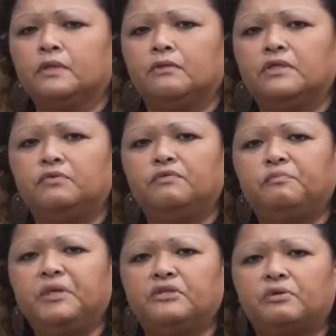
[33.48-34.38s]
which we've
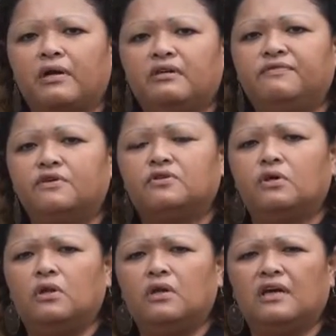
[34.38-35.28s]
been trying for so
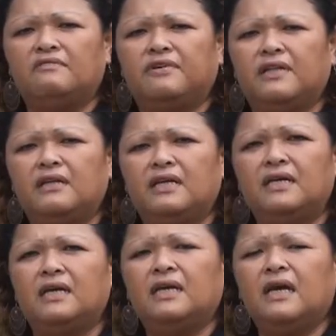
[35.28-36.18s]
long, and finally
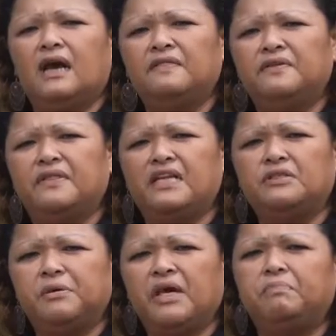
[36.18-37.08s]
under the H
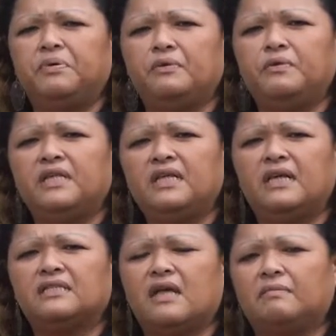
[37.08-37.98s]
P M P we did
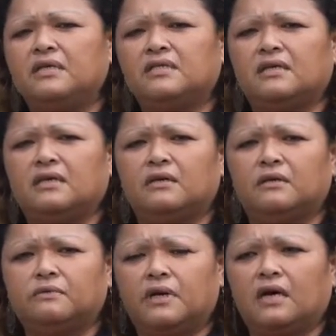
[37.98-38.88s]
establish
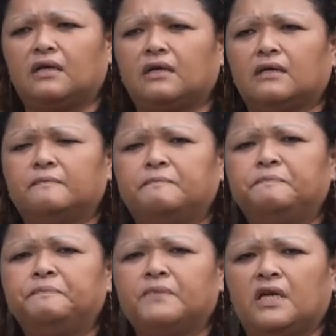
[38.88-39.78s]
the R A C um,
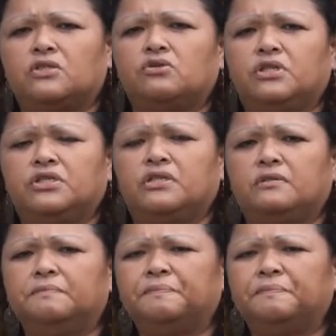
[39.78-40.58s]
Association.